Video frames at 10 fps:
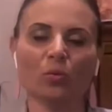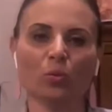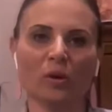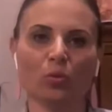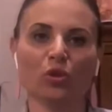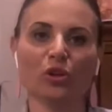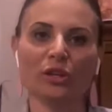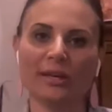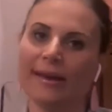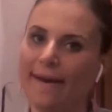about
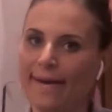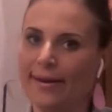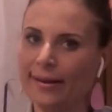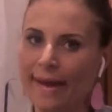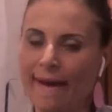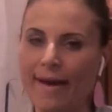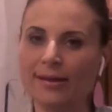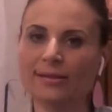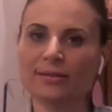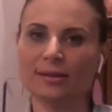looking ahead
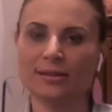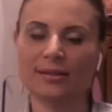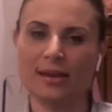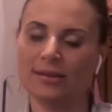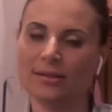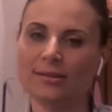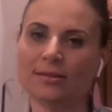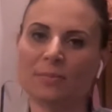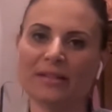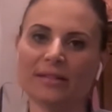at this case
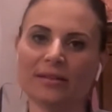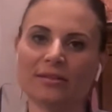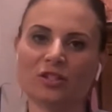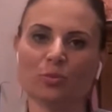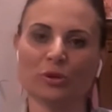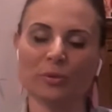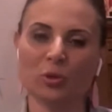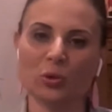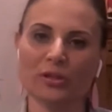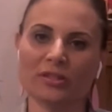that's pending in the
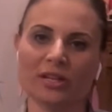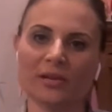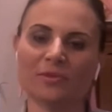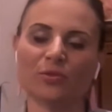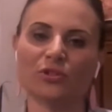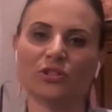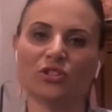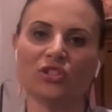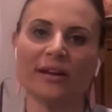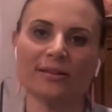Supreme Court, Dobbs
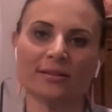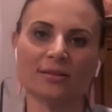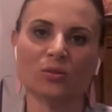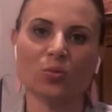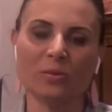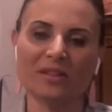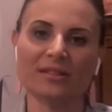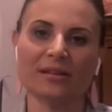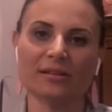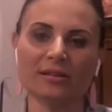versus Jackson's
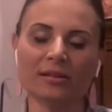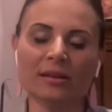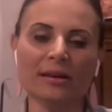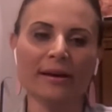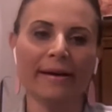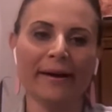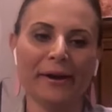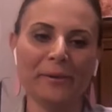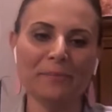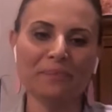Women's Health.
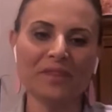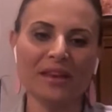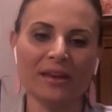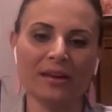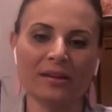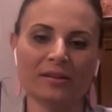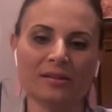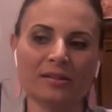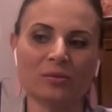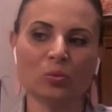
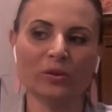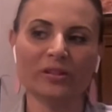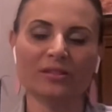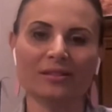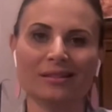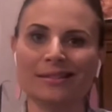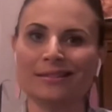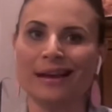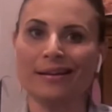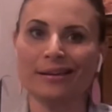And with
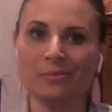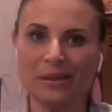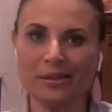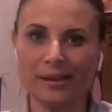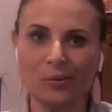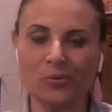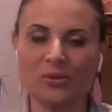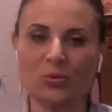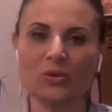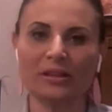this document that
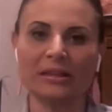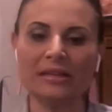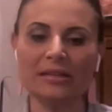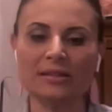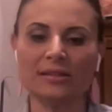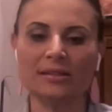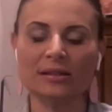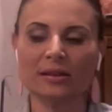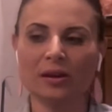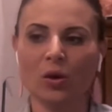was released,
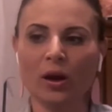